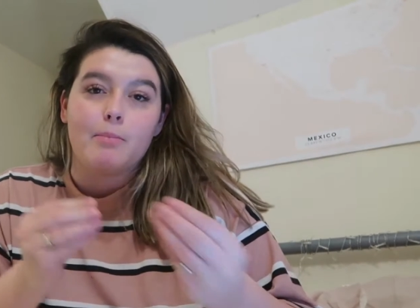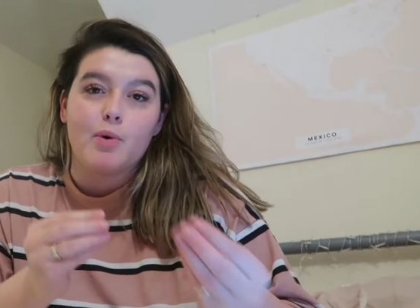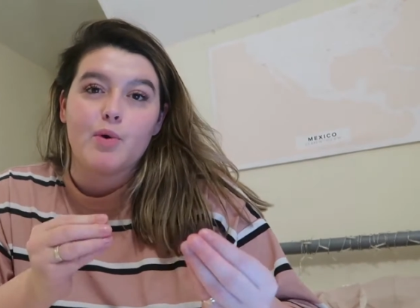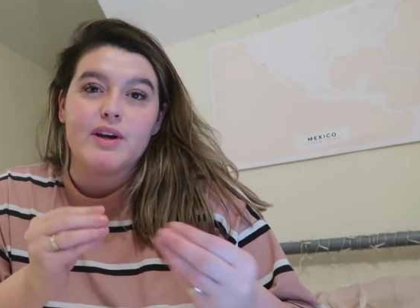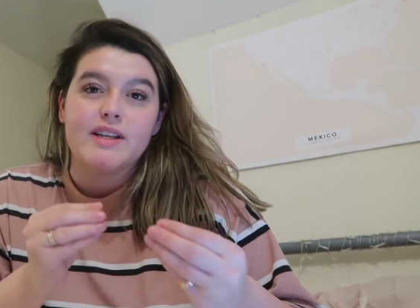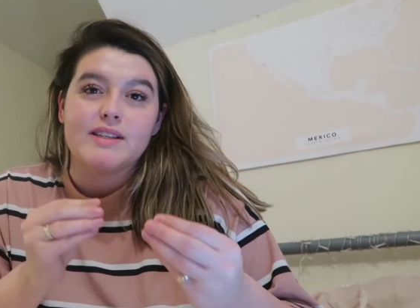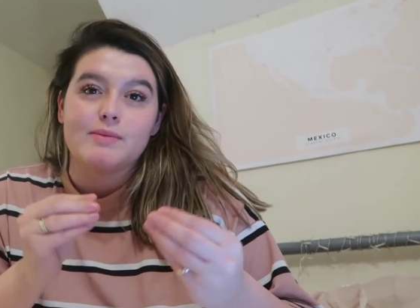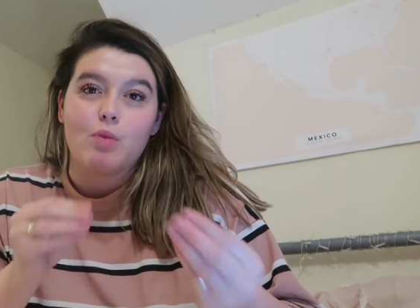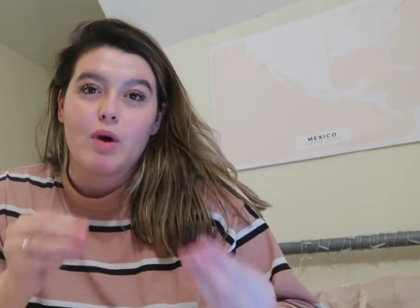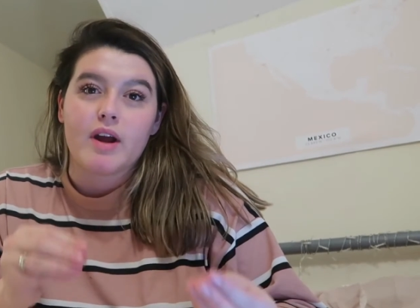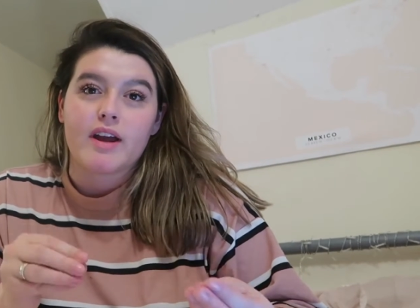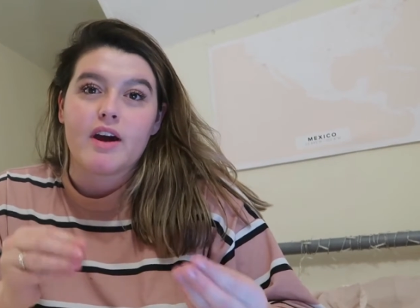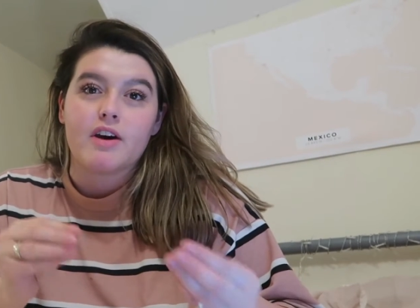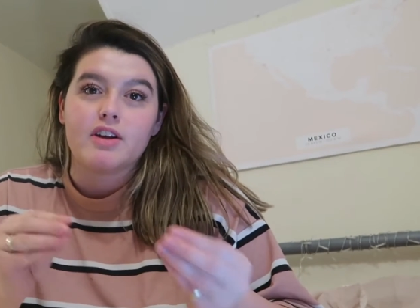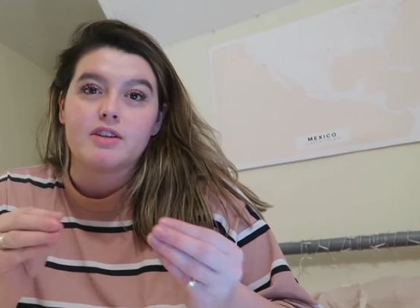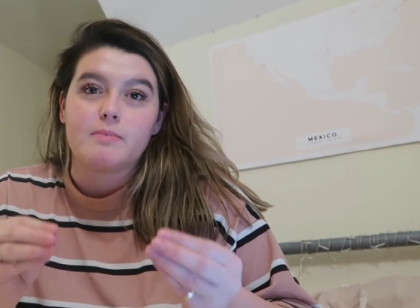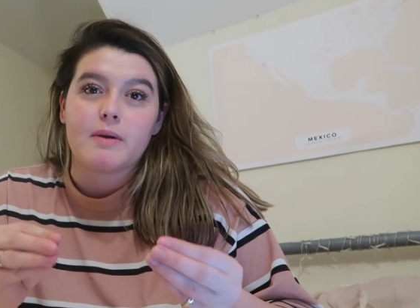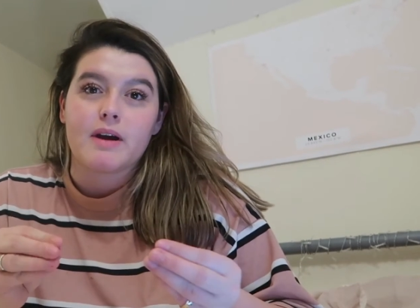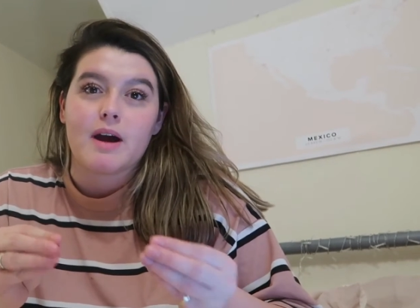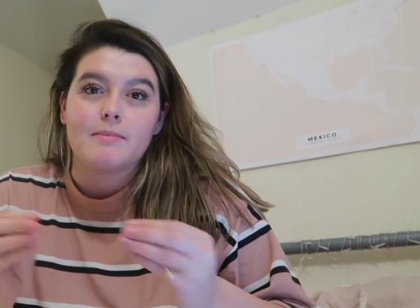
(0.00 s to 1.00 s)
boys and why
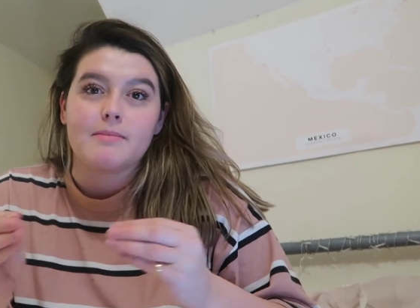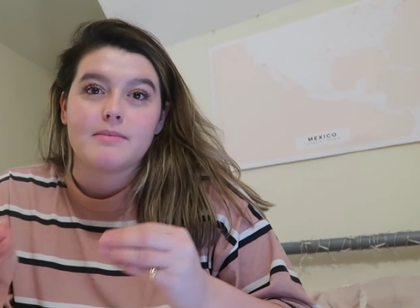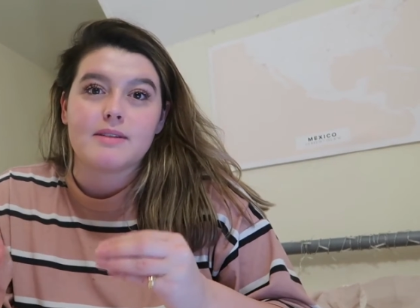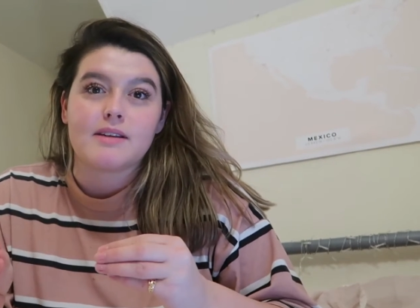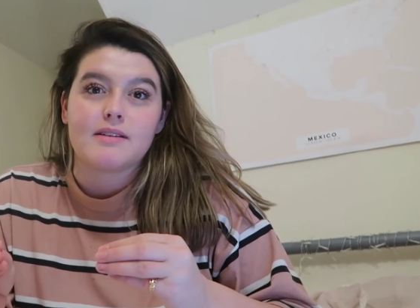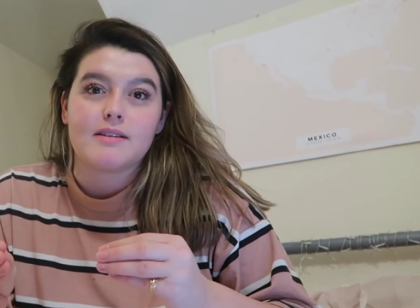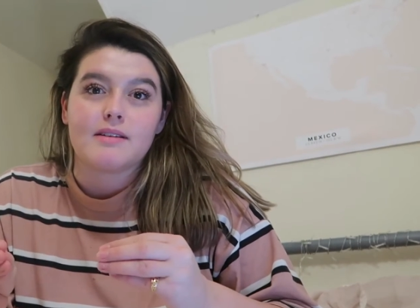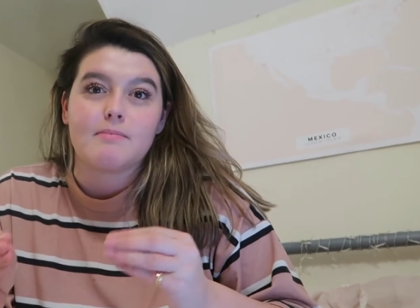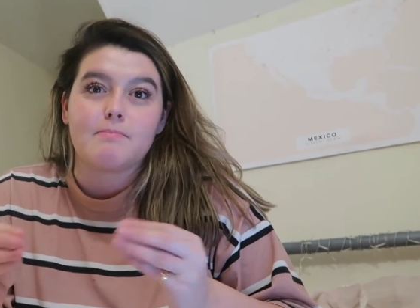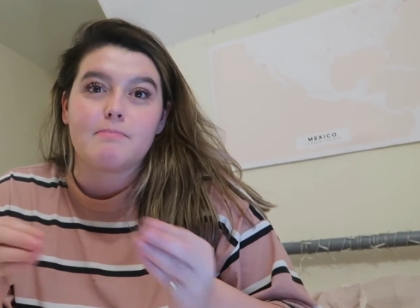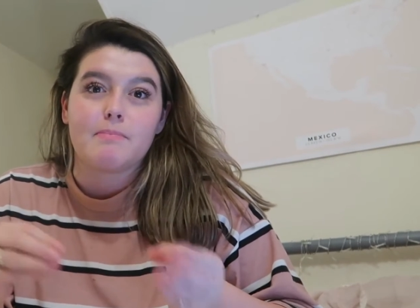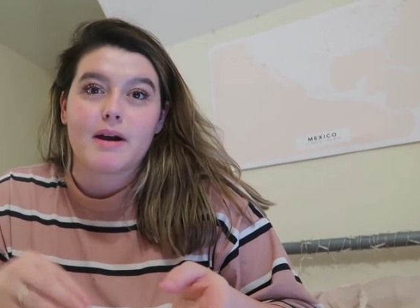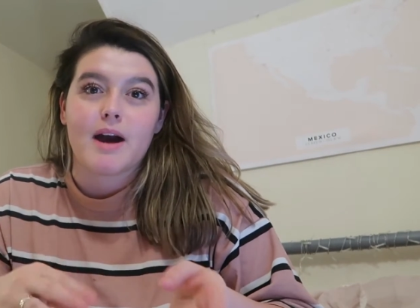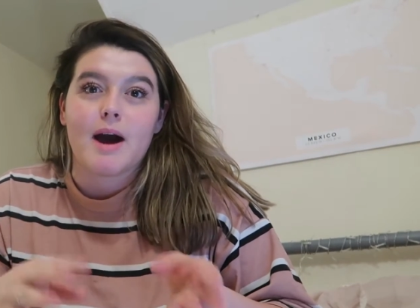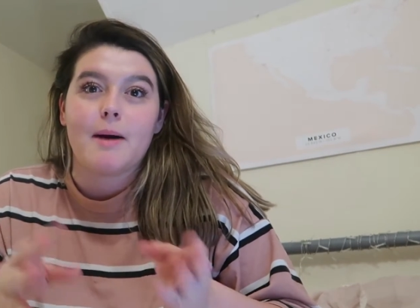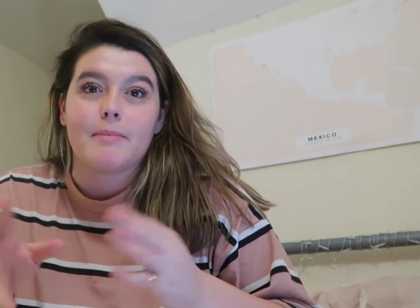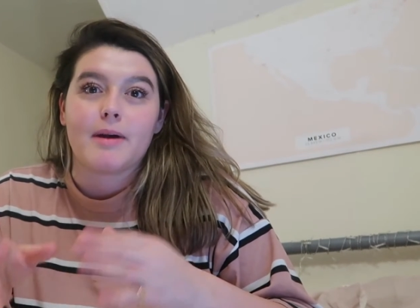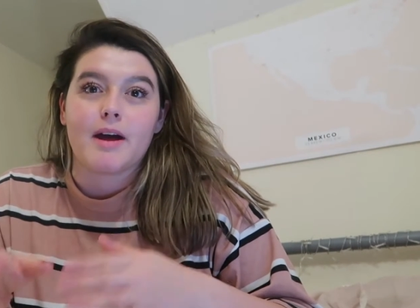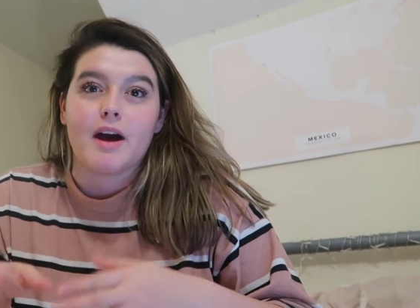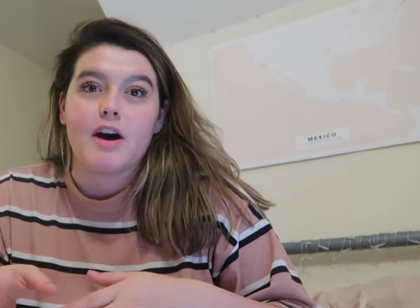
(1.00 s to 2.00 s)
girls
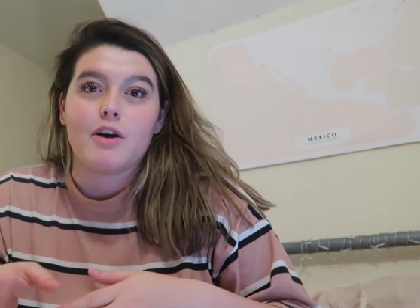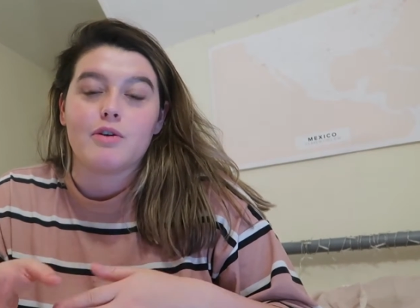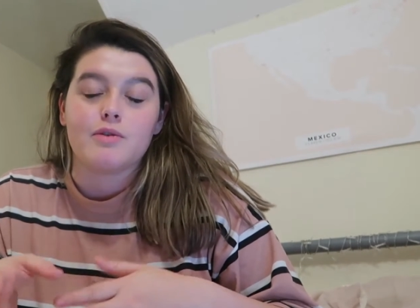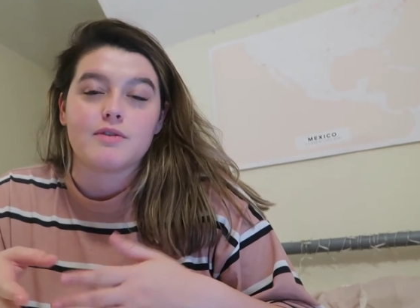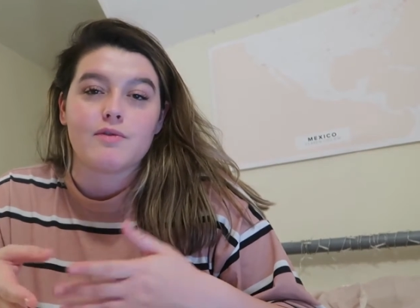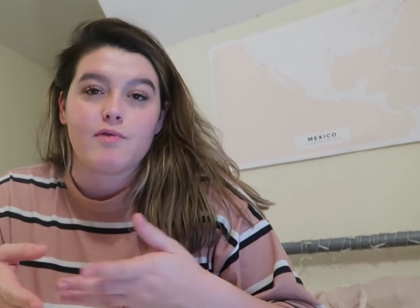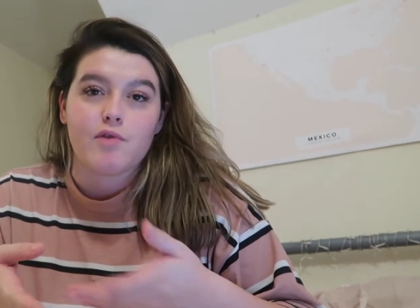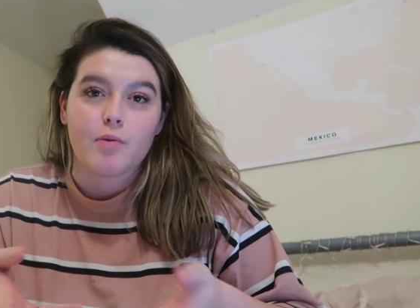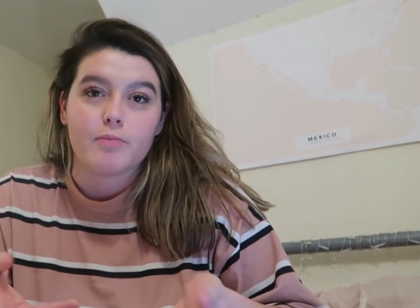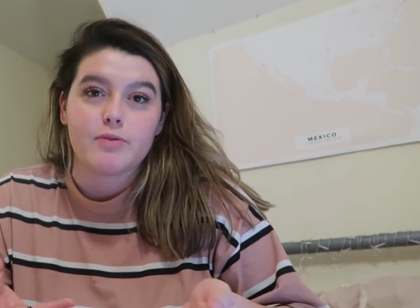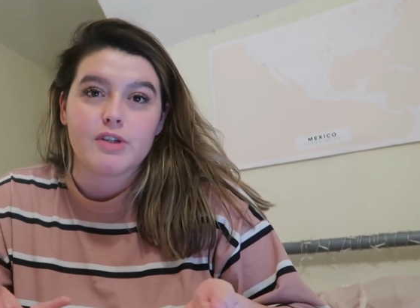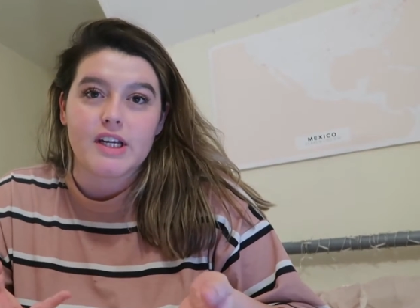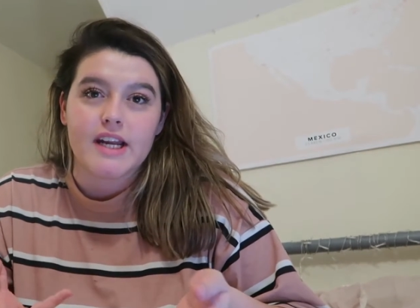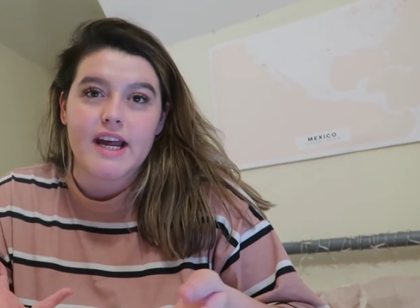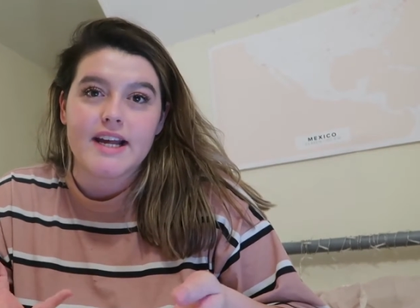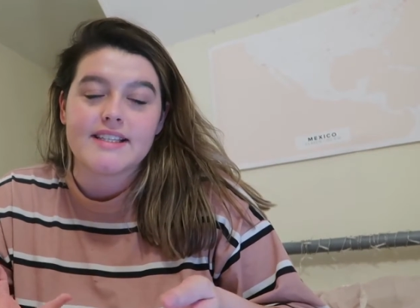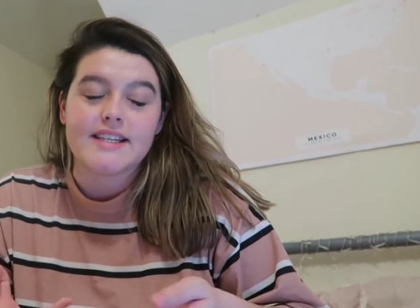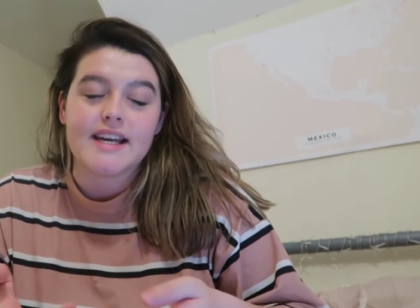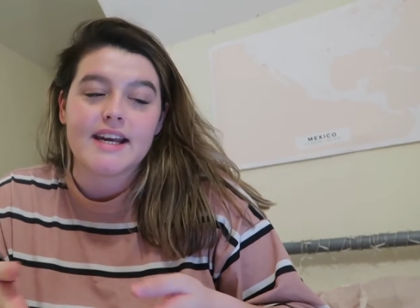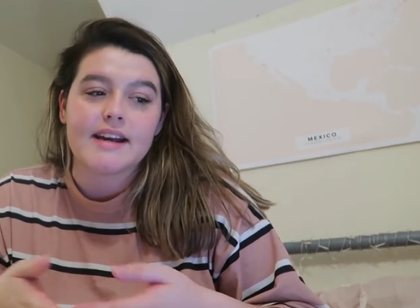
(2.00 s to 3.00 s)
become girls from
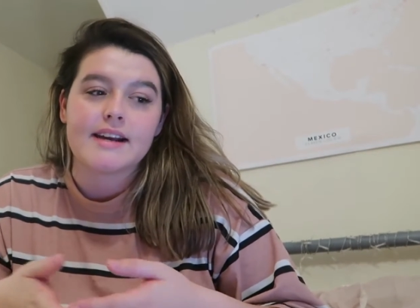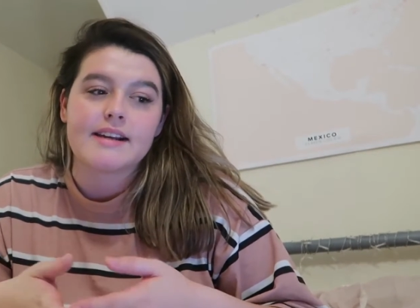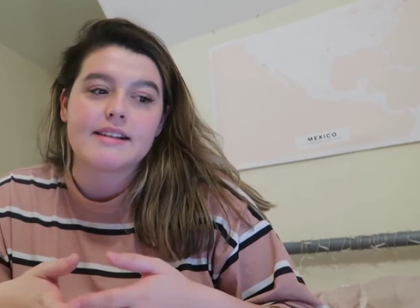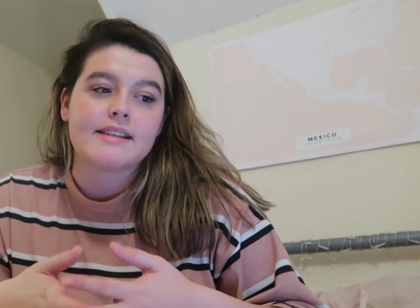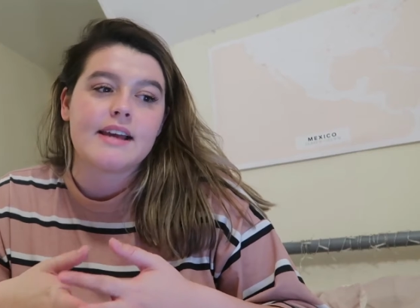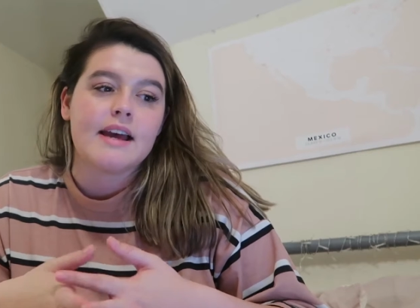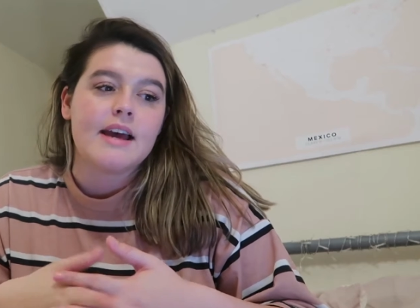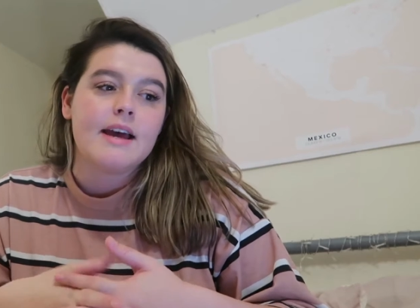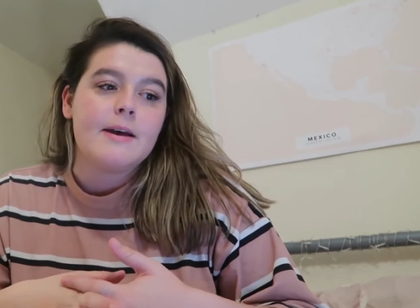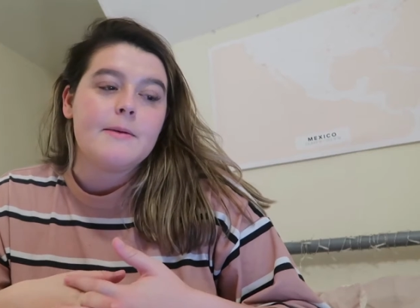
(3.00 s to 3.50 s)
genetics,